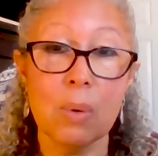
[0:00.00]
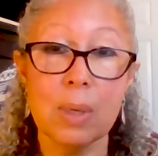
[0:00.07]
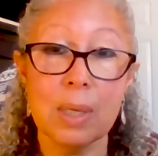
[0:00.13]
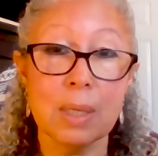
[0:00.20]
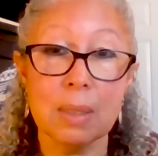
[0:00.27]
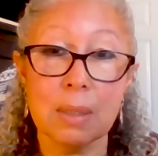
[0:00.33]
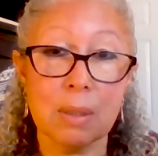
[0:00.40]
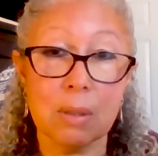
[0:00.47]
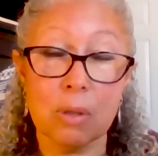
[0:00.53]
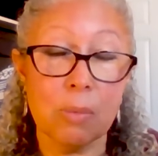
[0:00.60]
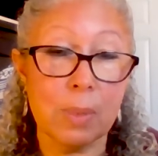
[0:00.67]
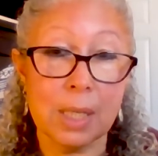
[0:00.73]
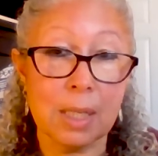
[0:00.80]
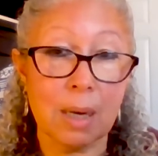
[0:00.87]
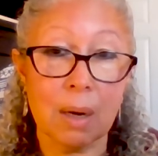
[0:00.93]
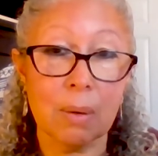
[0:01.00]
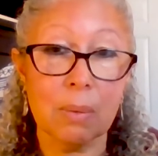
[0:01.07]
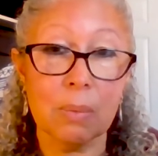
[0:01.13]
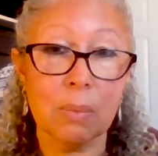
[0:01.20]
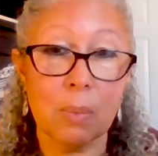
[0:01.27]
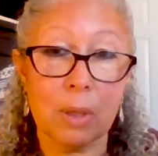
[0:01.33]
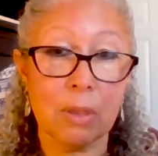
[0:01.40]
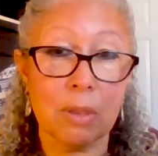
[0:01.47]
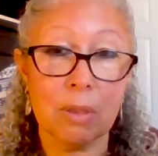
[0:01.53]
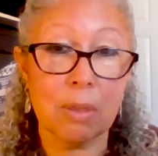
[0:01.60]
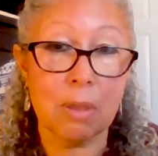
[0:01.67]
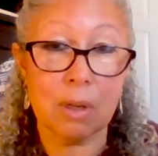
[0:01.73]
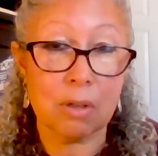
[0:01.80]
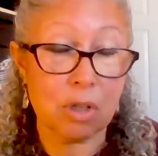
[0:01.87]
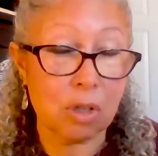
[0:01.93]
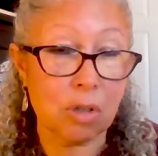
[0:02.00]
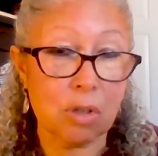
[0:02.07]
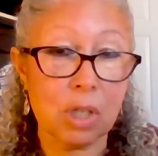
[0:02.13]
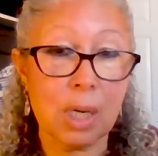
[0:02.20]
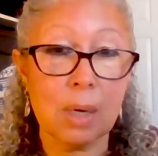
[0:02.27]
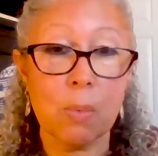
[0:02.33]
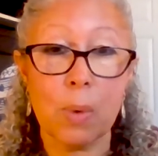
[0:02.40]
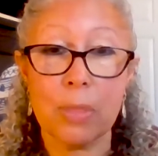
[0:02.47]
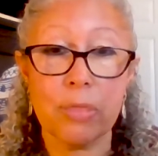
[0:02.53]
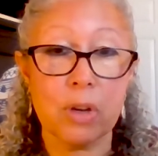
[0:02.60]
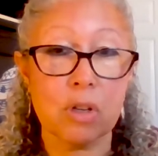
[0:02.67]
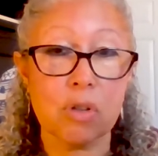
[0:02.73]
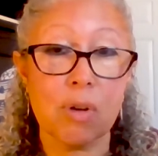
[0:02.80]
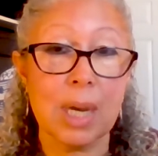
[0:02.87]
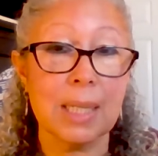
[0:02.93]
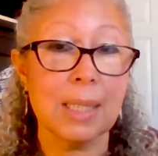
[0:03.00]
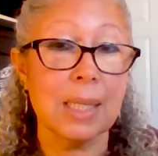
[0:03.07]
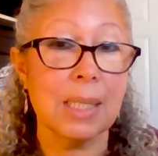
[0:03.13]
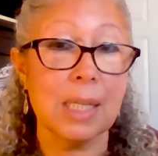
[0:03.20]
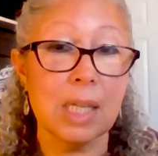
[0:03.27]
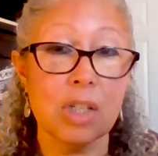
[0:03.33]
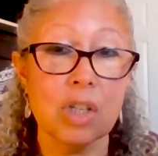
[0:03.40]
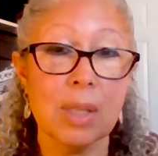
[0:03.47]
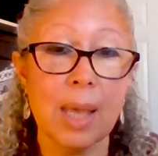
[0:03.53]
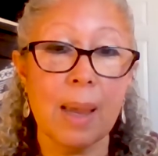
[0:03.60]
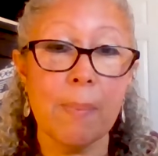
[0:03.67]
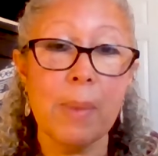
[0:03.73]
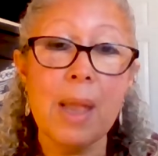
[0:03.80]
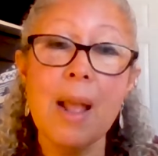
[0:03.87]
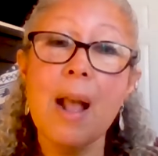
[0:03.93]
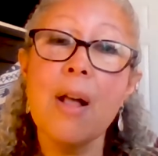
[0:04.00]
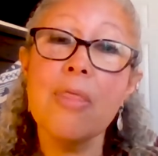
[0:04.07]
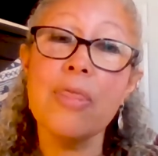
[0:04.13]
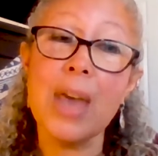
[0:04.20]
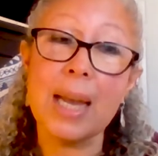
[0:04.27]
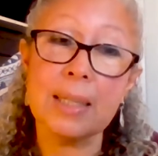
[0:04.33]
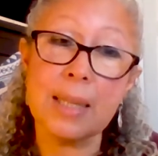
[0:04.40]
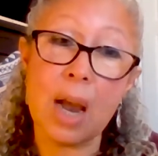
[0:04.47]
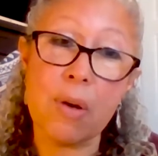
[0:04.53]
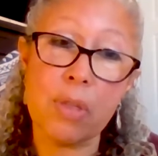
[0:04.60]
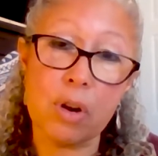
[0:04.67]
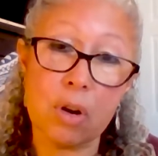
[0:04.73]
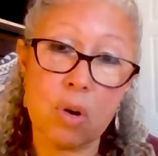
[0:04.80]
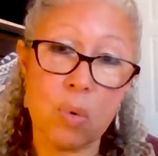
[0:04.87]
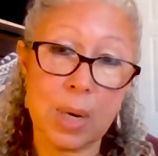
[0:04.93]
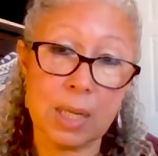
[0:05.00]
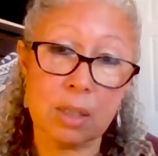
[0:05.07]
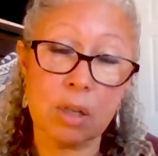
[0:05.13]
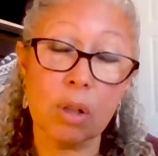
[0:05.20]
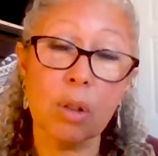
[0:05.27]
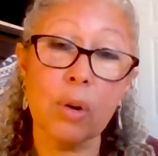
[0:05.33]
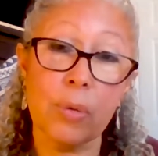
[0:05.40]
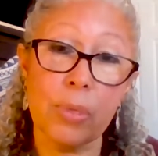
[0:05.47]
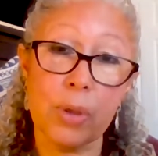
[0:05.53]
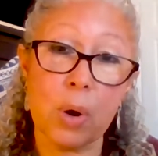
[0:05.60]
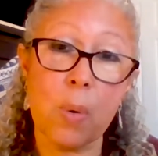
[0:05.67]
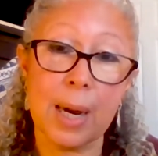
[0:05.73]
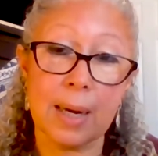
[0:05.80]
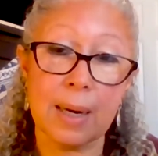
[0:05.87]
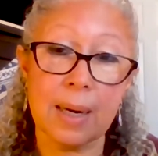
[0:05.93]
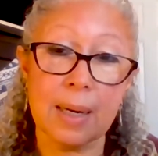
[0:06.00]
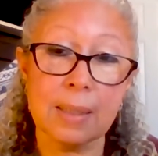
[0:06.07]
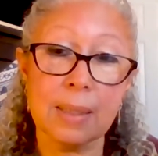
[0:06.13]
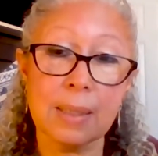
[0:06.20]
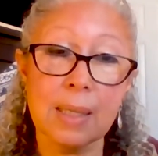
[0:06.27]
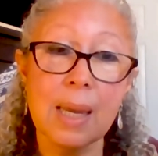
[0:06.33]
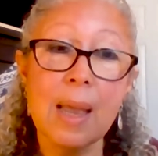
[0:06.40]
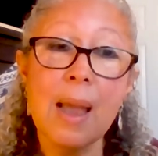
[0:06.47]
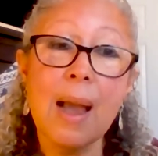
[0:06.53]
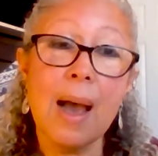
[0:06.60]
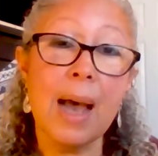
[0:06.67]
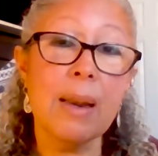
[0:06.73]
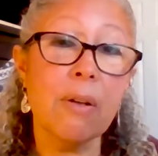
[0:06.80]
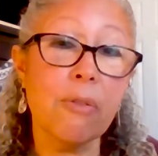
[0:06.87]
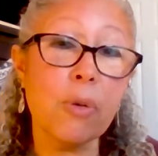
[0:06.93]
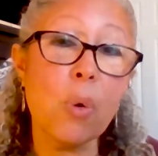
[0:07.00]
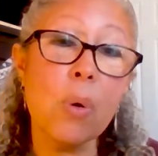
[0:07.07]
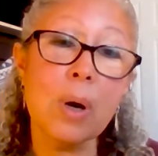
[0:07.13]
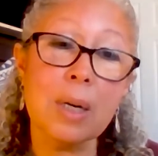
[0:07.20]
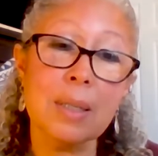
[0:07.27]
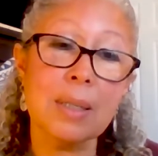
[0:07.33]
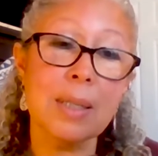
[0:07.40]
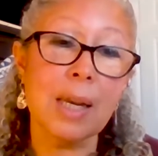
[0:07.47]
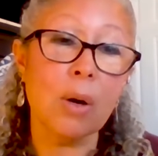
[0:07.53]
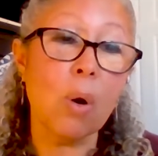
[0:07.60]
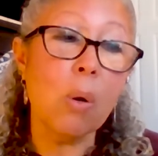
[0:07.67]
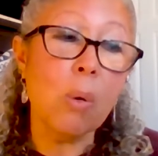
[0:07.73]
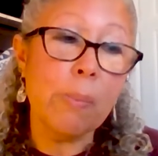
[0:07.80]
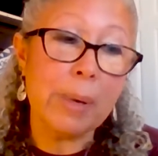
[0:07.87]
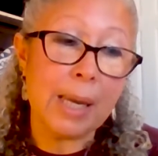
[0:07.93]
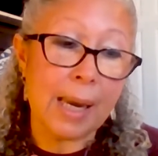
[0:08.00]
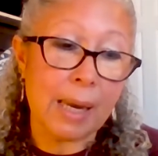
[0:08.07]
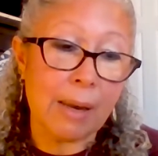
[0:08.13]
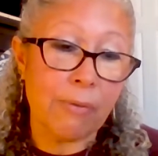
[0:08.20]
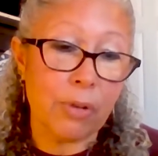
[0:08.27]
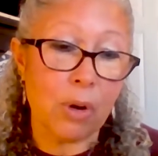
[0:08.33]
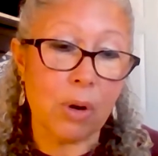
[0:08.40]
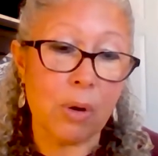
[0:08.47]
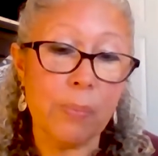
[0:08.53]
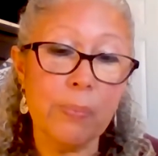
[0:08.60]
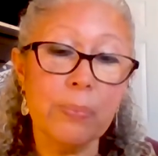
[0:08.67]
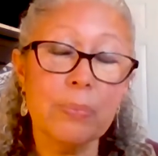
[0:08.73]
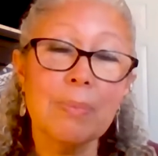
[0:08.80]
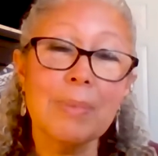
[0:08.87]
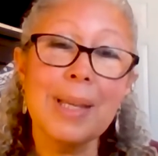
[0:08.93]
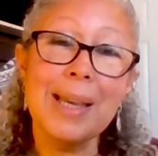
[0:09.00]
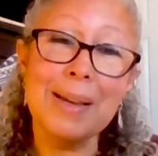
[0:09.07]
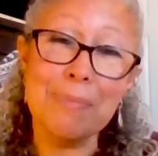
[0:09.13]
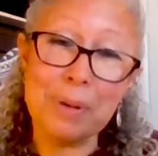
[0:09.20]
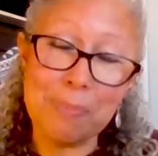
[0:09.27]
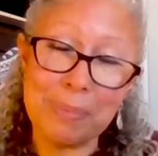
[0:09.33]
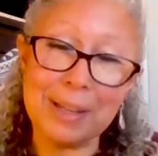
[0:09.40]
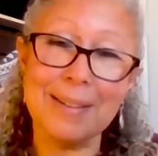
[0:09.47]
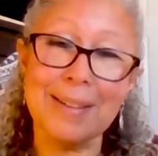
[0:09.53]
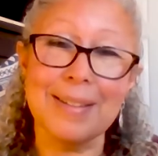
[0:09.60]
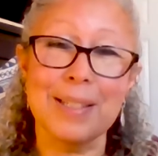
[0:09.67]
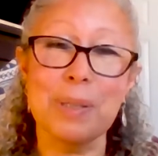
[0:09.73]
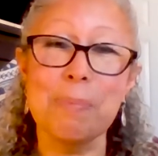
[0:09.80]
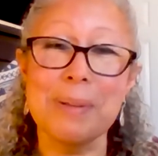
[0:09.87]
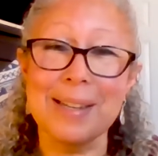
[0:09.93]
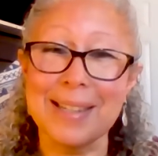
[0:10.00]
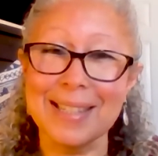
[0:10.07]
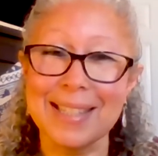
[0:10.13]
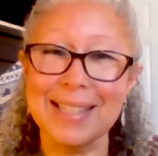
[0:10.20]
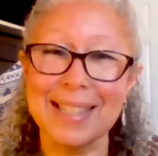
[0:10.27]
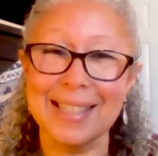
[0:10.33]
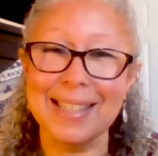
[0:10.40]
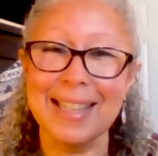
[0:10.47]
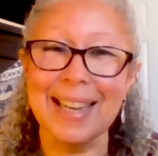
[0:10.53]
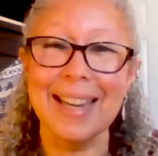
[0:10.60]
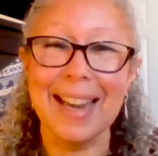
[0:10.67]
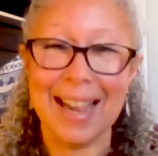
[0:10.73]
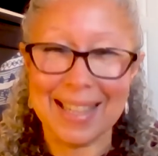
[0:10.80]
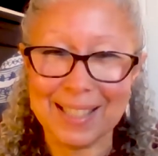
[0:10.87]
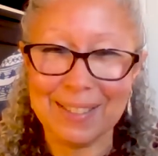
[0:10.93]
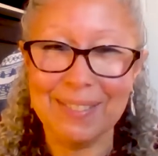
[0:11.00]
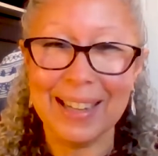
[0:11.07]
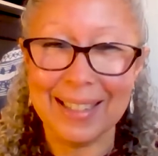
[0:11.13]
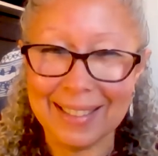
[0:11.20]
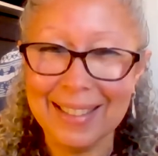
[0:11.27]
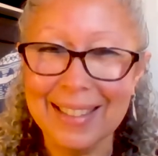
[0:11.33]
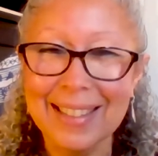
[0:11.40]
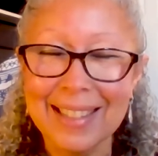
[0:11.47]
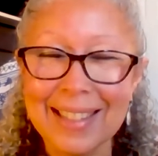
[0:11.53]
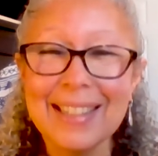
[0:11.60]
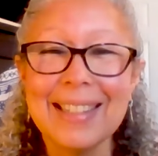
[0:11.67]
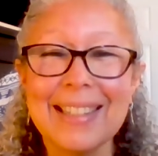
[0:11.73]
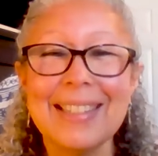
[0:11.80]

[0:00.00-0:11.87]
is to be done with their children and what they're trying to teach them. That's how they're going to learn the quickest. And of course, their own behavior, it would be good to be consistent as well, you